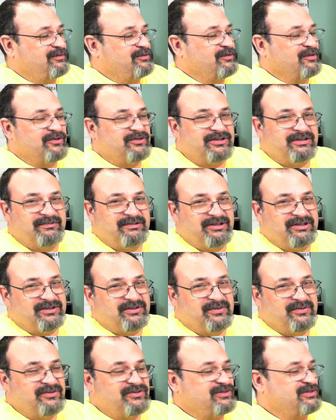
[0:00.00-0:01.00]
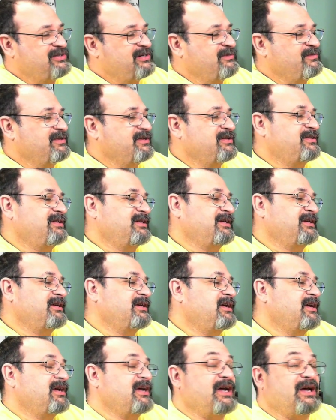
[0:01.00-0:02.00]
grocery stores and everything,
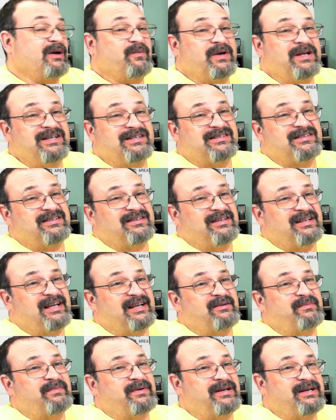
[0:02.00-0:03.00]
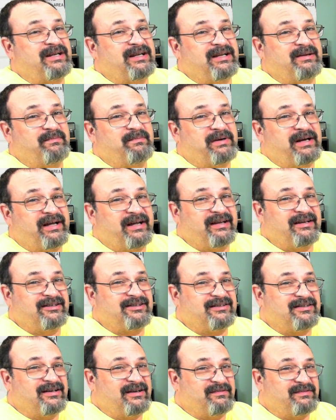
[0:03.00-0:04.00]
and wasted a lot of money buying
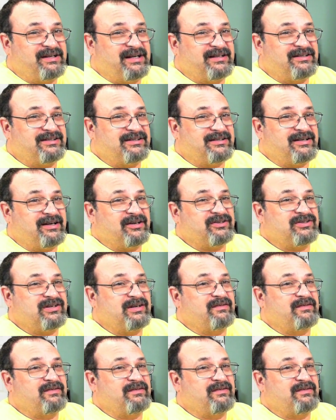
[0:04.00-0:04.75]
stuff that sucks.